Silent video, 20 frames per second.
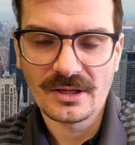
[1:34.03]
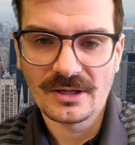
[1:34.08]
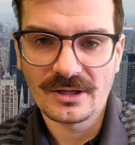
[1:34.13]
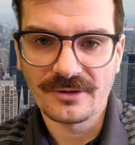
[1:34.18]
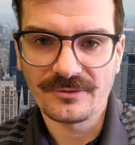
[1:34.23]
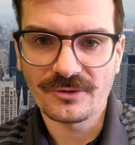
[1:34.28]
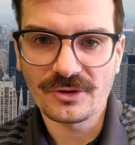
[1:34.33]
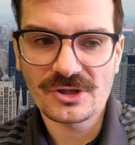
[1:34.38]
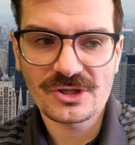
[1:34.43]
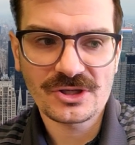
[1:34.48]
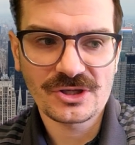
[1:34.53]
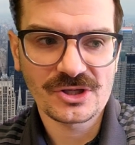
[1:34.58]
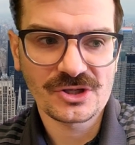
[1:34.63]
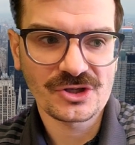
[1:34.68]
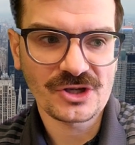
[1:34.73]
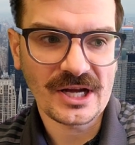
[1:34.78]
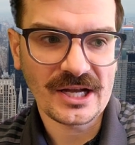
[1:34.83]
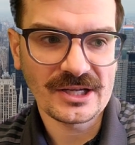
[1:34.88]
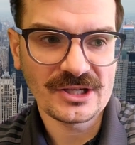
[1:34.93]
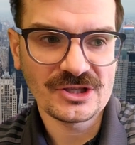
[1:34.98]
The first
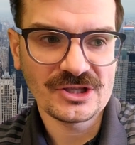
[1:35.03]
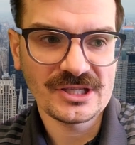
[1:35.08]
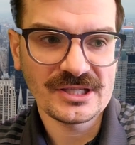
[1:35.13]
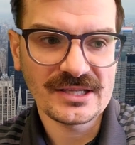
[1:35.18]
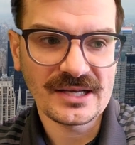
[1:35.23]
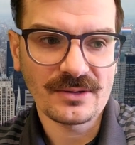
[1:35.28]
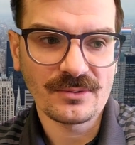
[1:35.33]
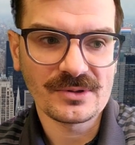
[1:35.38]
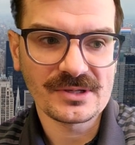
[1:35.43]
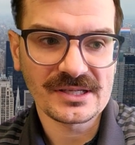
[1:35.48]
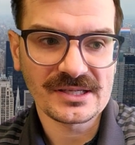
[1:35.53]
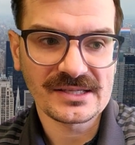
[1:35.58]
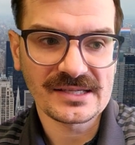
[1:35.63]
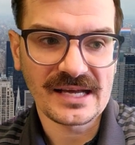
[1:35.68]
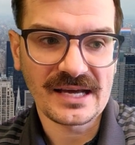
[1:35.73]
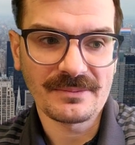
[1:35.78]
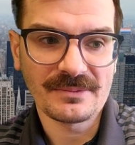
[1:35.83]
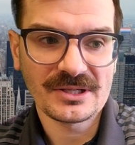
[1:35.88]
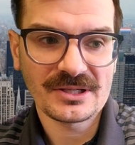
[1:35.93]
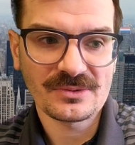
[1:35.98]
strategy that was
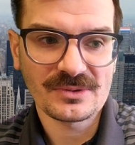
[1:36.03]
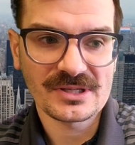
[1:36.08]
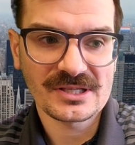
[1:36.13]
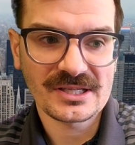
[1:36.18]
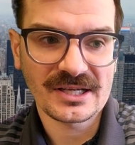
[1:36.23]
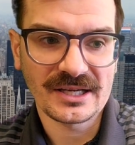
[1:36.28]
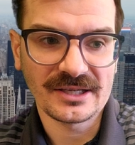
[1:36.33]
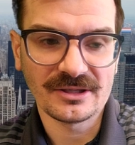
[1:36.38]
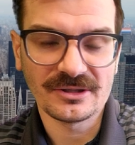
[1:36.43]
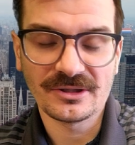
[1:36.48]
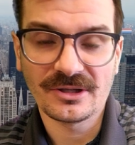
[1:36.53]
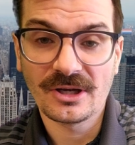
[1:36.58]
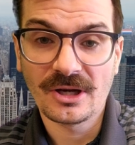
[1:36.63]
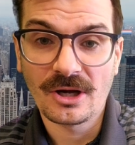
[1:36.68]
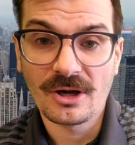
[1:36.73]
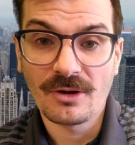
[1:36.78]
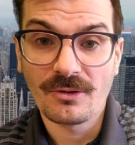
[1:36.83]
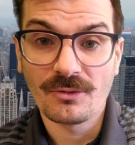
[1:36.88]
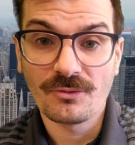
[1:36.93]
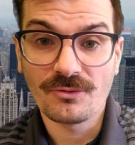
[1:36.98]
examined was titled
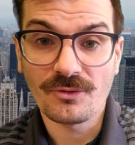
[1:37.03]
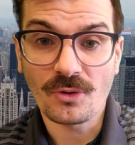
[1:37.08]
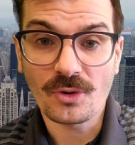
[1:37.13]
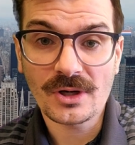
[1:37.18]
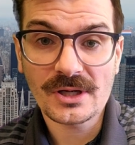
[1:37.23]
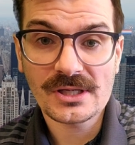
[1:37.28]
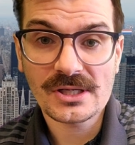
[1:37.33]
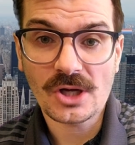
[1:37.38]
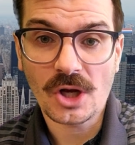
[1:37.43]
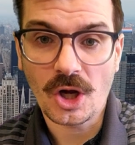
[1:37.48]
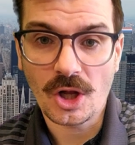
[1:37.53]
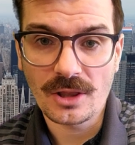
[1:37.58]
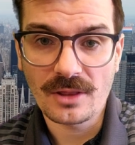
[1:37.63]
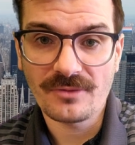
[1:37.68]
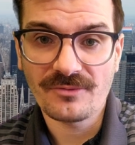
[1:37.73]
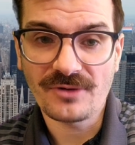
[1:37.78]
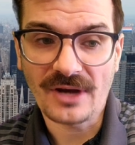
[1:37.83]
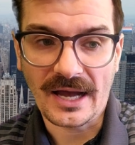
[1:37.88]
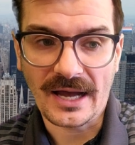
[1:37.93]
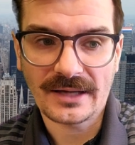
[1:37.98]
Focus on the
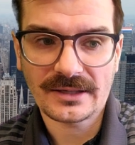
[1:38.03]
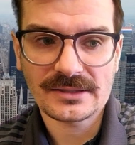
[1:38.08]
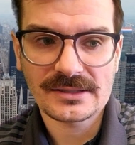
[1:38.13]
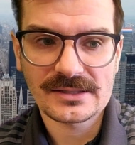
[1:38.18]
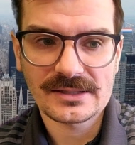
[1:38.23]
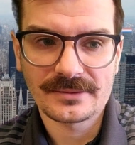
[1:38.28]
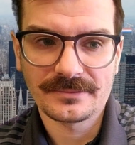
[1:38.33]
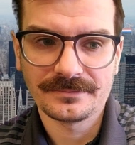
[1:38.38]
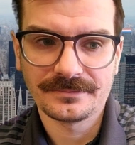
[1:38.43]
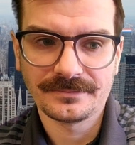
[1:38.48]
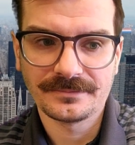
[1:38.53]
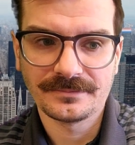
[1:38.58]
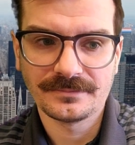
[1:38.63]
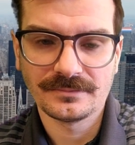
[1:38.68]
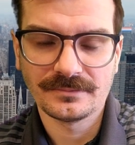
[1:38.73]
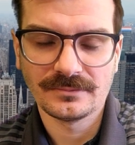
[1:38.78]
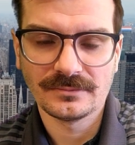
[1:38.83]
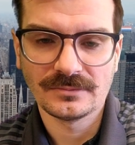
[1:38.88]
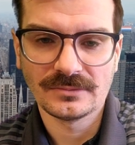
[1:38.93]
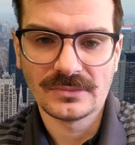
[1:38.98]
Facts.
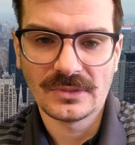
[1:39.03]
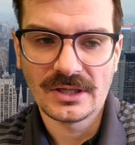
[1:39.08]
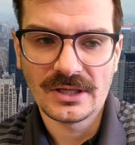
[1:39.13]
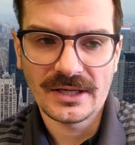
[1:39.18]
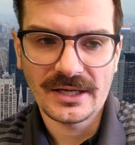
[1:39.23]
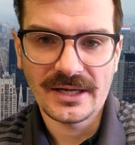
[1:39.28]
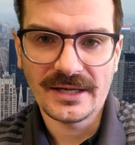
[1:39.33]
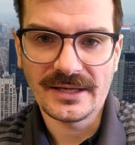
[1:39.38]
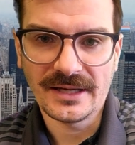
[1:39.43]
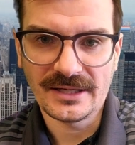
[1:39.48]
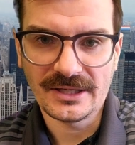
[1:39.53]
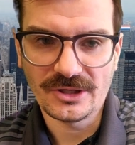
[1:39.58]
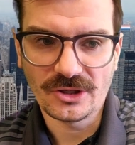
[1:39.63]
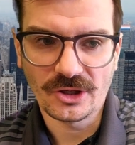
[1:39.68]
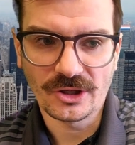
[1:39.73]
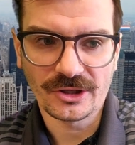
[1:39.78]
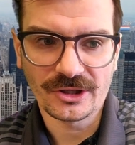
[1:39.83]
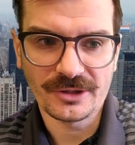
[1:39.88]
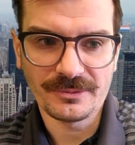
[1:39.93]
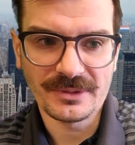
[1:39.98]
In any
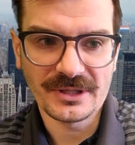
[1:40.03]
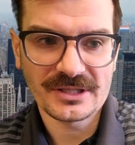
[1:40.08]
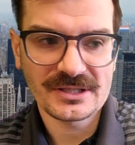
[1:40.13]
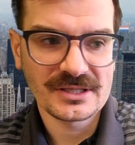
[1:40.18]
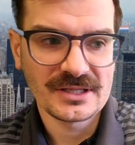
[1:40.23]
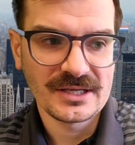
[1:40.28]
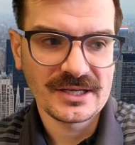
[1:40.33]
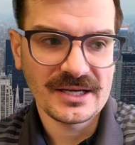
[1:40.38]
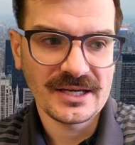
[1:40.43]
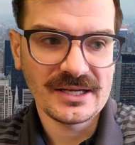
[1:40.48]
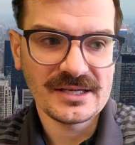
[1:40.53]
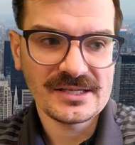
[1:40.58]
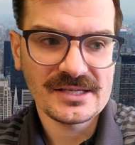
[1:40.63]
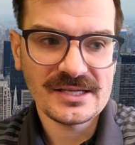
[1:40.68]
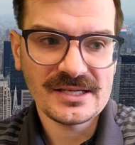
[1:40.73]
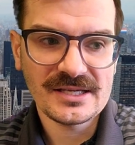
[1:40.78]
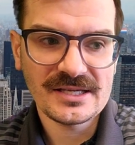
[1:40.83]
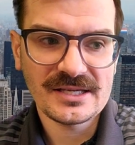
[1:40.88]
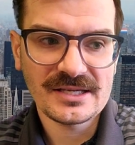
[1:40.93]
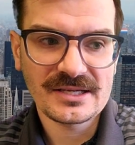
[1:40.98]
argument, it is
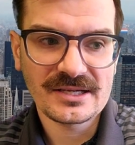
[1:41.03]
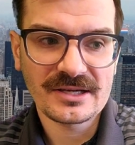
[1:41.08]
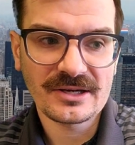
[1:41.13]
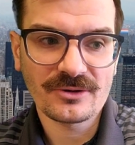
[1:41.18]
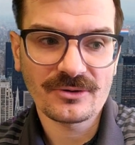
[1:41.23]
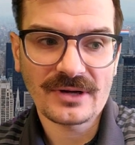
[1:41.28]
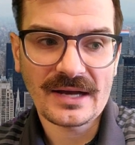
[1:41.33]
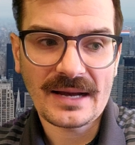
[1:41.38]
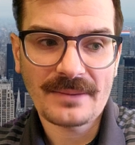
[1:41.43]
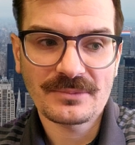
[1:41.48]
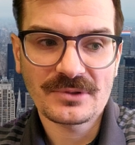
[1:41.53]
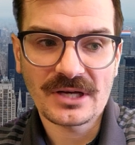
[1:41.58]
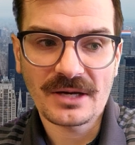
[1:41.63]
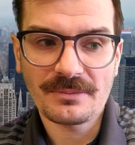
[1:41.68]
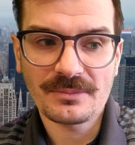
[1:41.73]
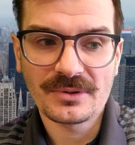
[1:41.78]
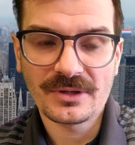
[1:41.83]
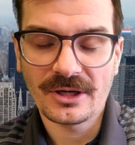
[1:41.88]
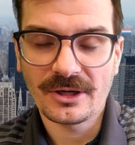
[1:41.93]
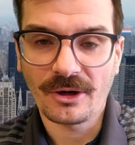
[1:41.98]
easy to get wrapped up
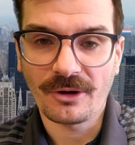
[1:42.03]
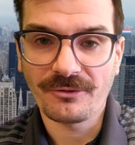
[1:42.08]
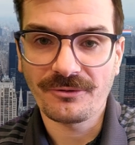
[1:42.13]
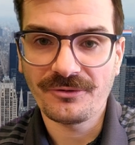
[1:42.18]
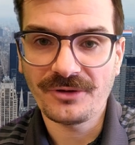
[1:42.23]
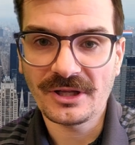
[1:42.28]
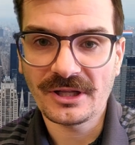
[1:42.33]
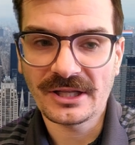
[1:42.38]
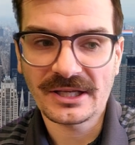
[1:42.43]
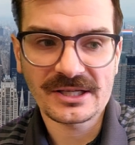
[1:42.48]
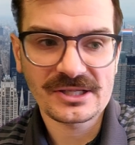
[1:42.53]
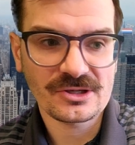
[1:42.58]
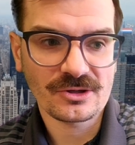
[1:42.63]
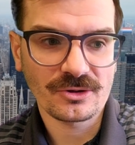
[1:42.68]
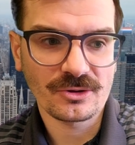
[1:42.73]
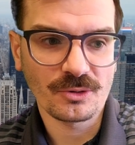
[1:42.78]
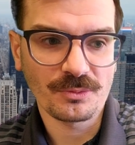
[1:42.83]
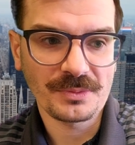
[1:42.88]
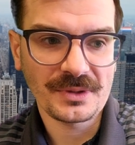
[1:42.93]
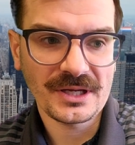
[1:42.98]
in our feelings
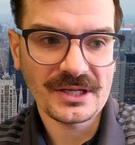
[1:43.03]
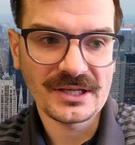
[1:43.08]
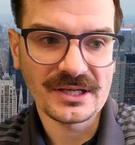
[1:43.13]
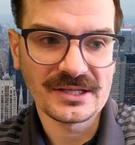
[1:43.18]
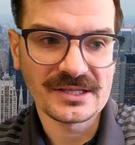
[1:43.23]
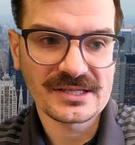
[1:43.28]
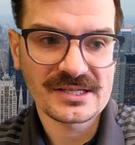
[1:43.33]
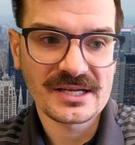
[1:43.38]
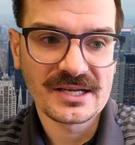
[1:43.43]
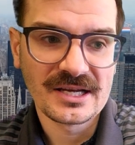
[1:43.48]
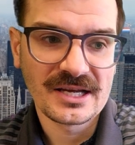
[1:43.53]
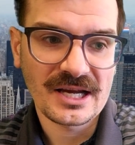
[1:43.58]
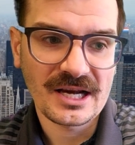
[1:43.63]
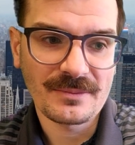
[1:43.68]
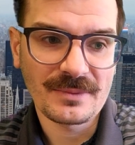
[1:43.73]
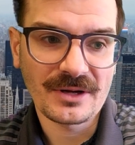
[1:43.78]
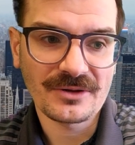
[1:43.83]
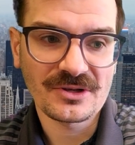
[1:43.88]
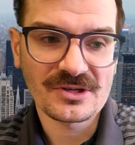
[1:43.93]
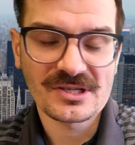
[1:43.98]
or opinions
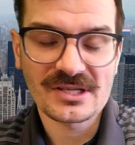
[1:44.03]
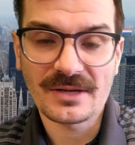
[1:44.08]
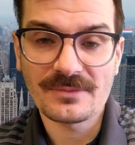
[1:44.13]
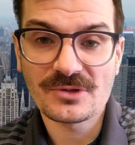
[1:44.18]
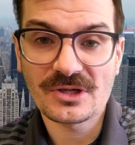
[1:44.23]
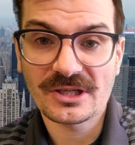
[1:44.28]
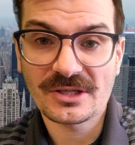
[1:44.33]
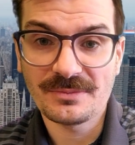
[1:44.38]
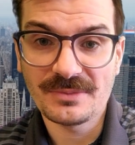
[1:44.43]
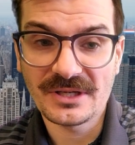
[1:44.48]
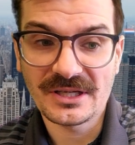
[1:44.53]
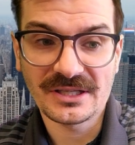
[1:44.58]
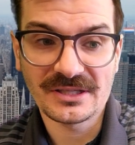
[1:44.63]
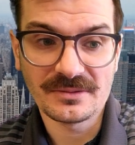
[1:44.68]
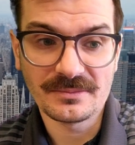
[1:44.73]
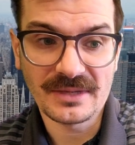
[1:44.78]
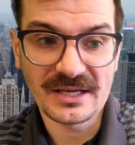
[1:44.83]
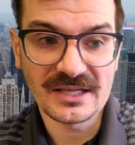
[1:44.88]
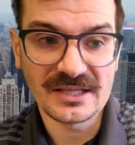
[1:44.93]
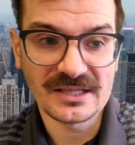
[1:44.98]
about the subject being
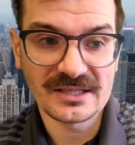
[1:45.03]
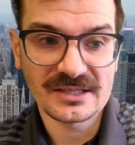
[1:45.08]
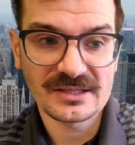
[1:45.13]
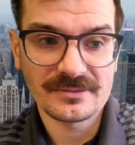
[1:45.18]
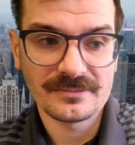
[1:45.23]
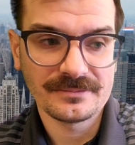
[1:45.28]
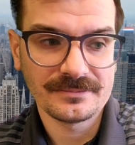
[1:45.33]
debated.